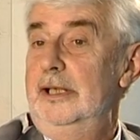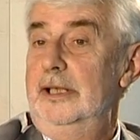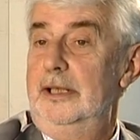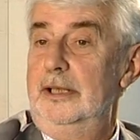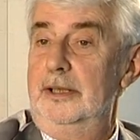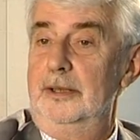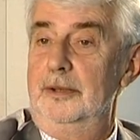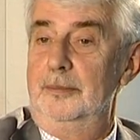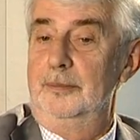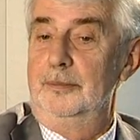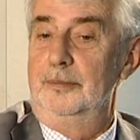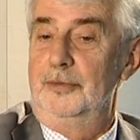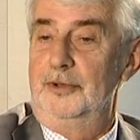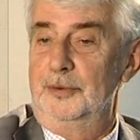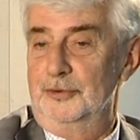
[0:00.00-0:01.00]

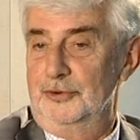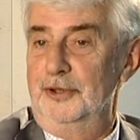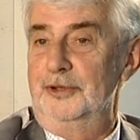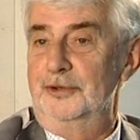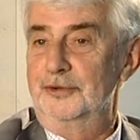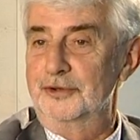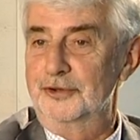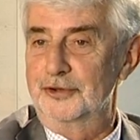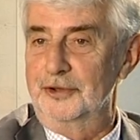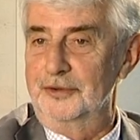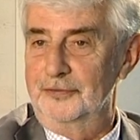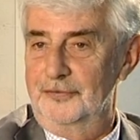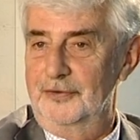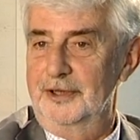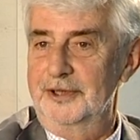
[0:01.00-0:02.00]
But it was an interesting
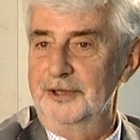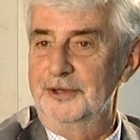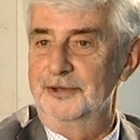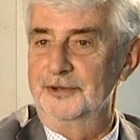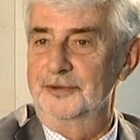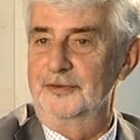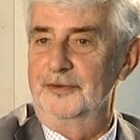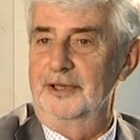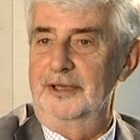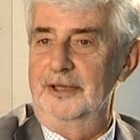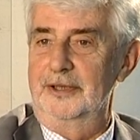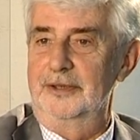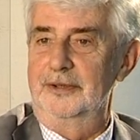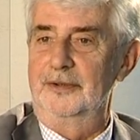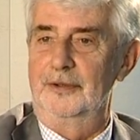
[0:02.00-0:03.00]
phase of
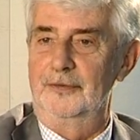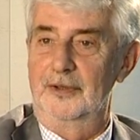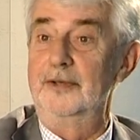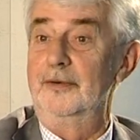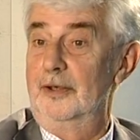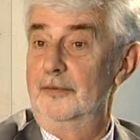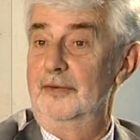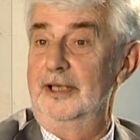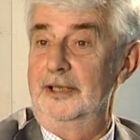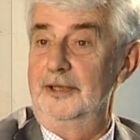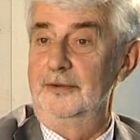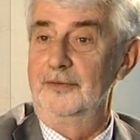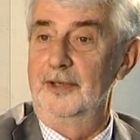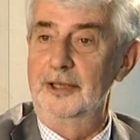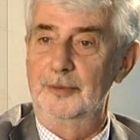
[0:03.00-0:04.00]
our
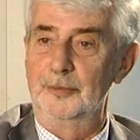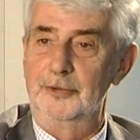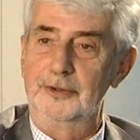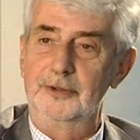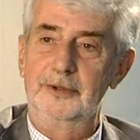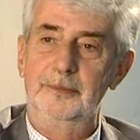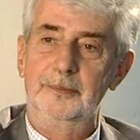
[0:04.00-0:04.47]
development.